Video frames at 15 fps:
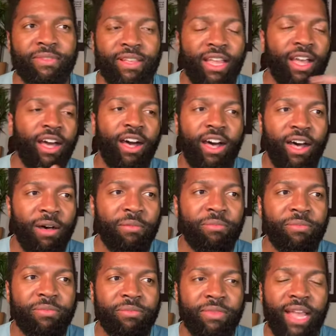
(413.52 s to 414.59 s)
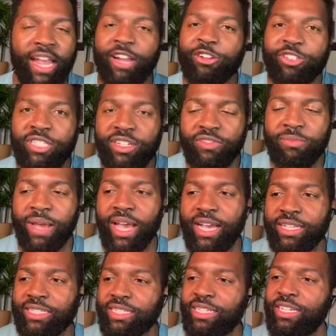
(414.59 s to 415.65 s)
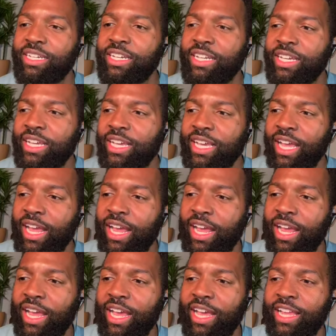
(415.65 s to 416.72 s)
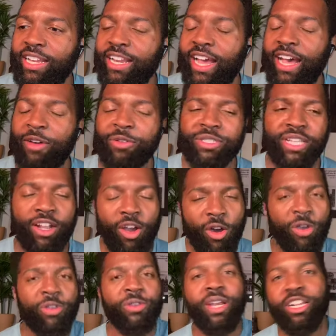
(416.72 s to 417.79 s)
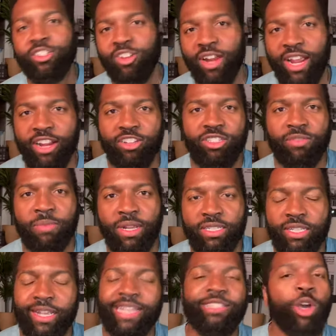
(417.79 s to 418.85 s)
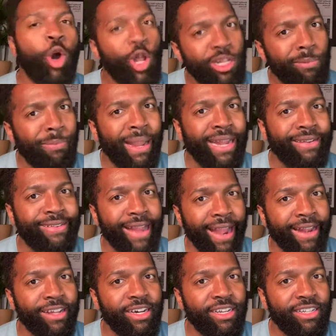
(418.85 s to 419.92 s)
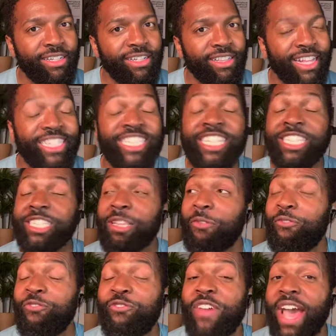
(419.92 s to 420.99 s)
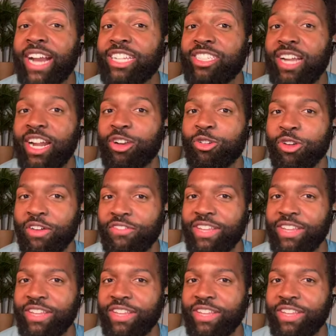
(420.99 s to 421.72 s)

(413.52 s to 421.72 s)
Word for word: um handkerchief mask and I was like, oh, you got your handkerchief, man. She's like, it's called a bandana. Like she's the fact checker of the